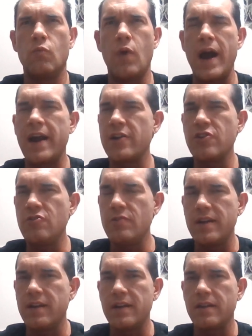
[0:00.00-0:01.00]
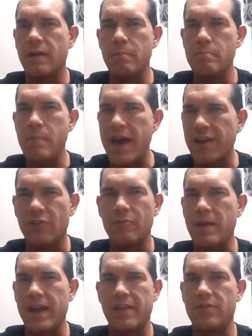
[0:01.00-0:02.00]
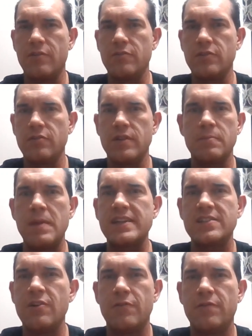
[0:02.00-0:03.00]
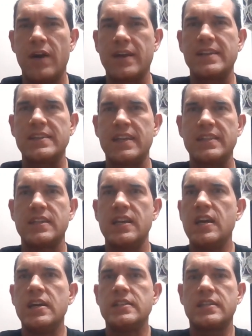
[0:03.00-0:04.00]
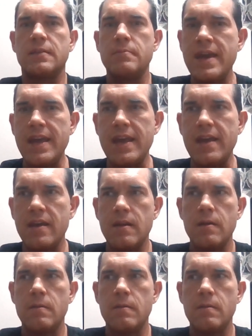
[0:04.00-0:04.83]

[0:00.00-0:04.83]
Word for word: Why are you in a metal band though, dude? It makes no fucking sense to me